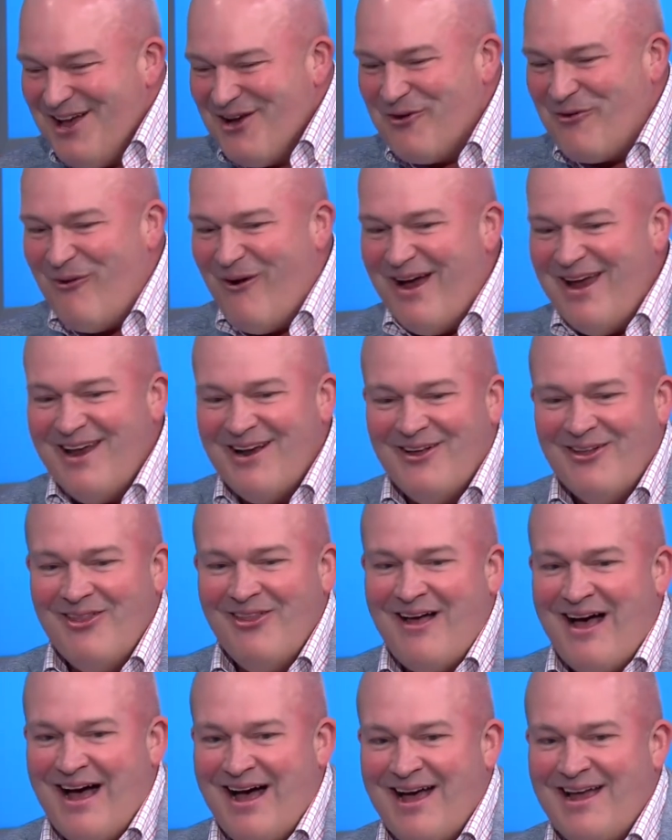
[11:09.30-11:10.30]
Quite a
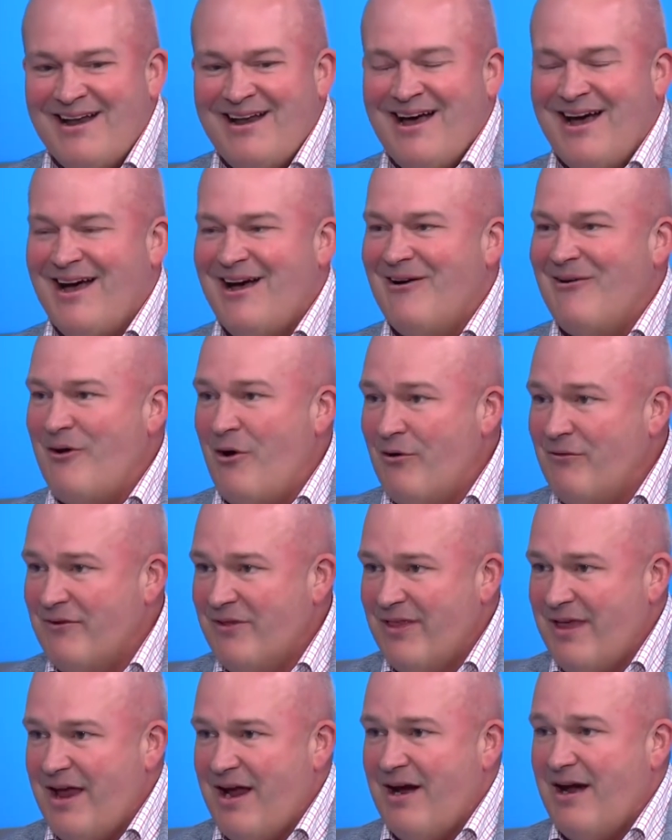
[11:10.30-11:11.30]
lot over
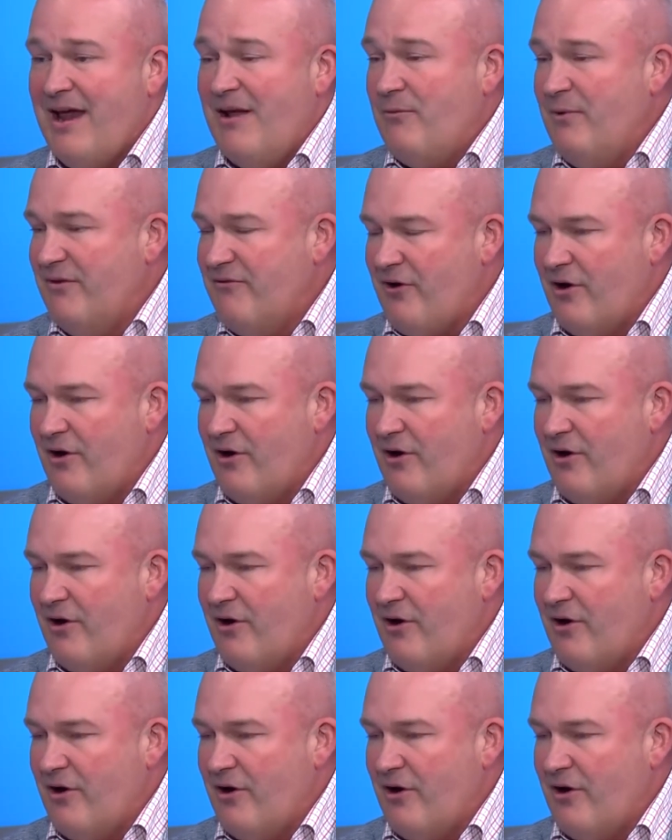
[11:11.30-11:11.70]
there, and we've